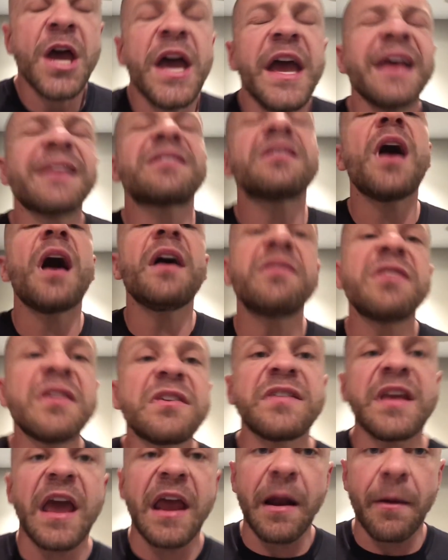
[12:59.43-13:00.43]
It's not
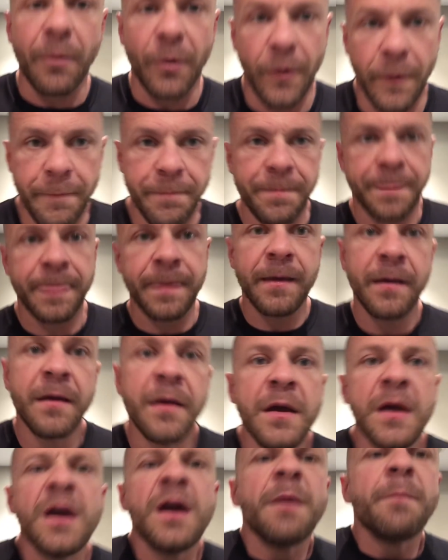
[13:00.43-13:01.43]
sustainable.
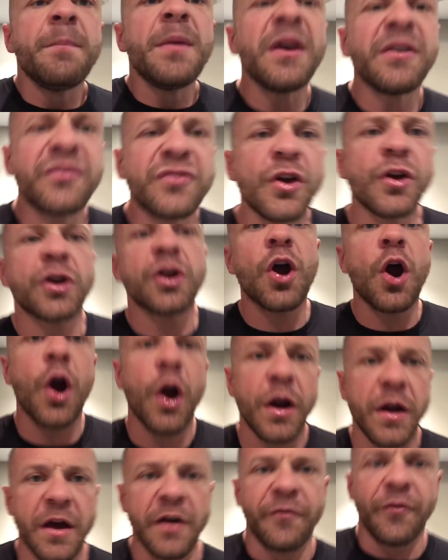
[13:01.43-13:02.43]
Mister
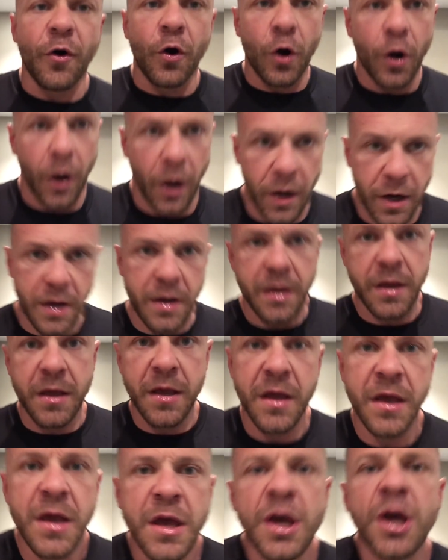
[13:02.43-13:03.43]
Carnivore,
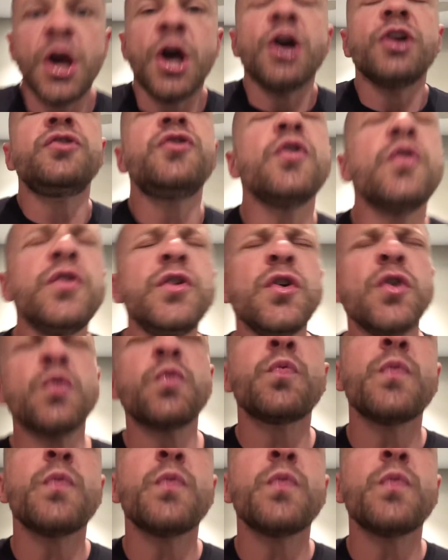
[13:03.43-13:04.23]
do you